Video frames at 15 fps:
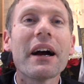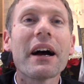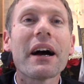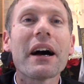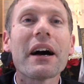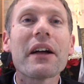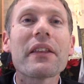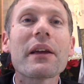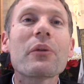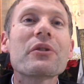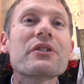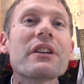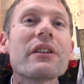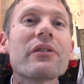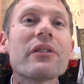that was
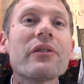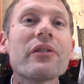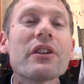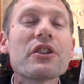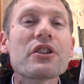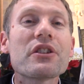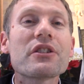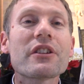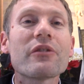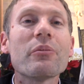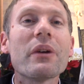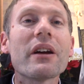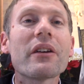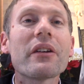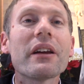given visions of
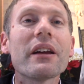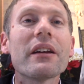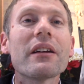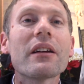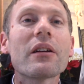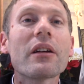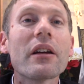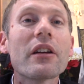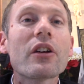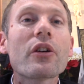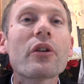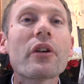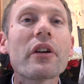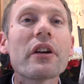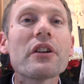Mary,
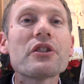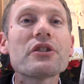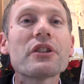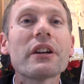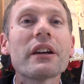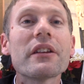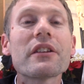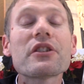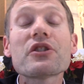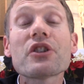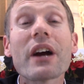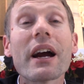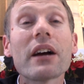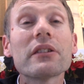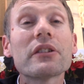encouraging this
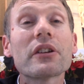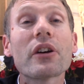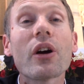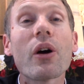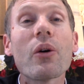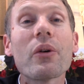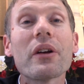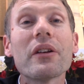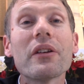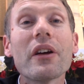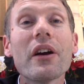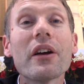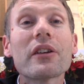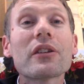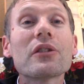child to go and
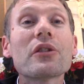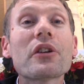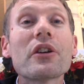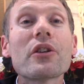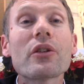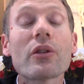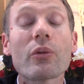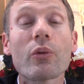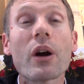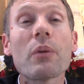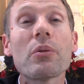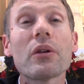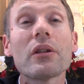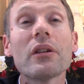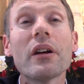to look into the
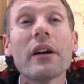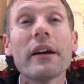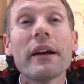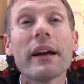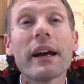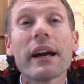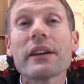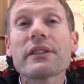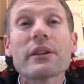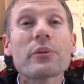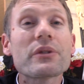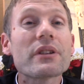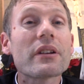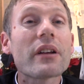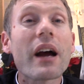rubble as there
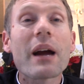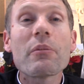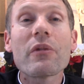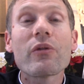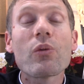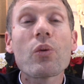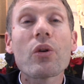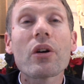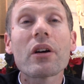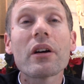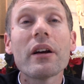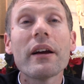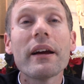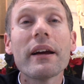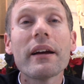was a time of war
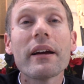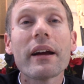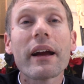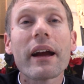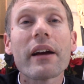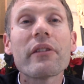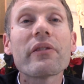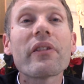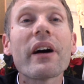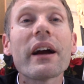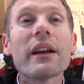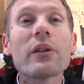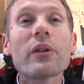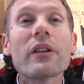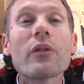and
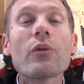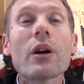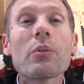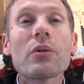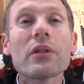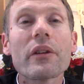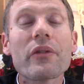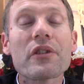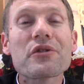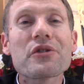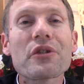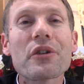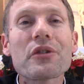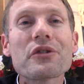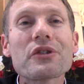find in the rubble of the
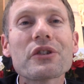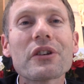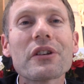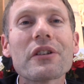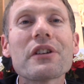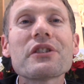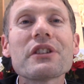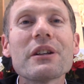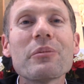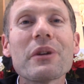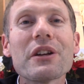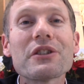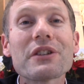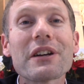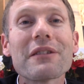church this
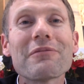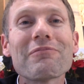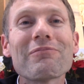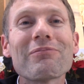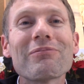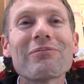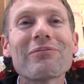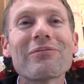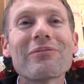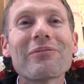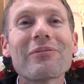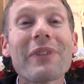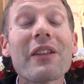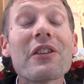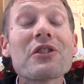image, and
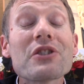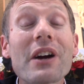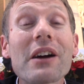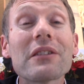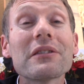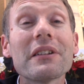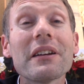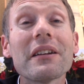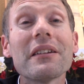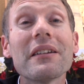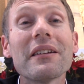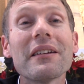the child did.